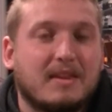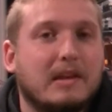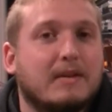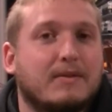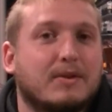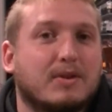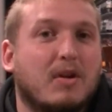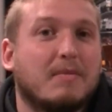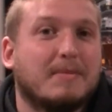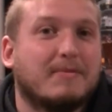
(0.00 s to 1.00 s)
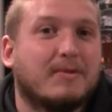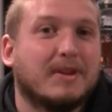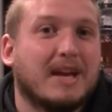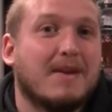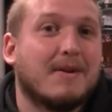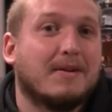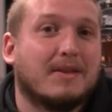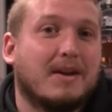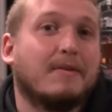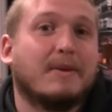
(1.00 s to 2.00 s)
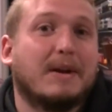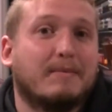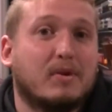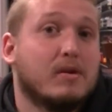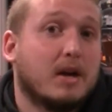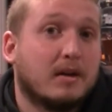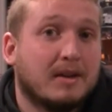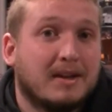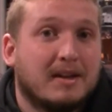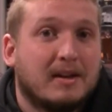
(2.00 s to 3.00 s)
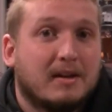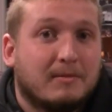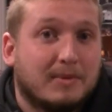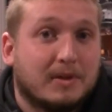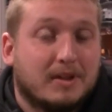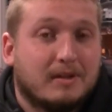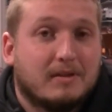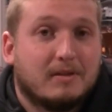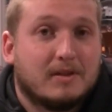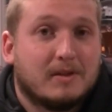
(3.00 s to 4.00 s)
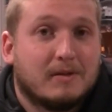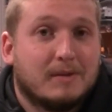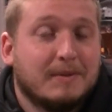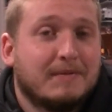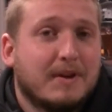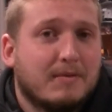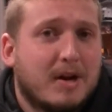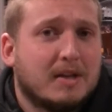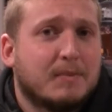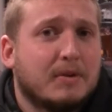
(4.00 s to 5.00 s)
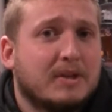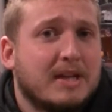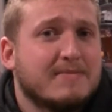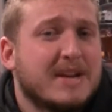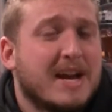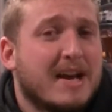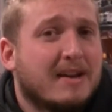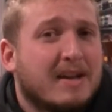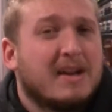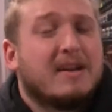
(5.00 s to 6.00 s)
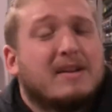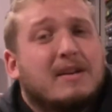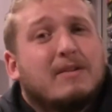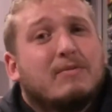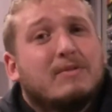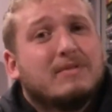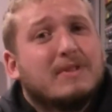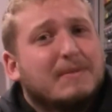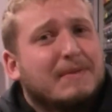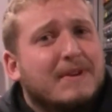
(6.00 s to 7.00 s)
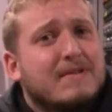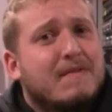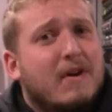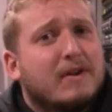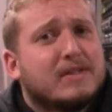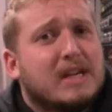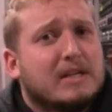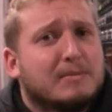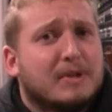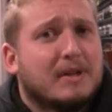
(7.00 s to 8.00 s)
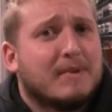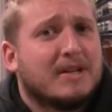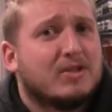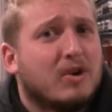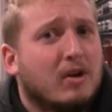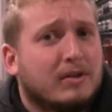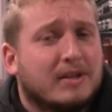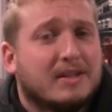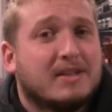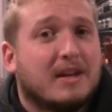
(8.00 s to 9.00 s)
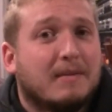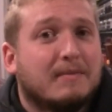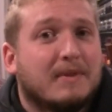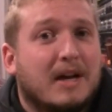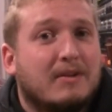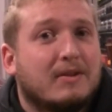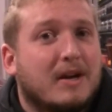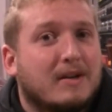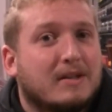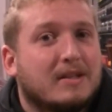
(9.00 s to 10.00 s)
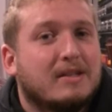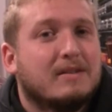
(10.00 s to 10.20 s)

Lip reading: if you had told me before the game, I would have thought it would have been a blowout. But so it'll be fun to watch both teams, and it'll be fun to follow Salisbury. They might have struggled some. I don't know how good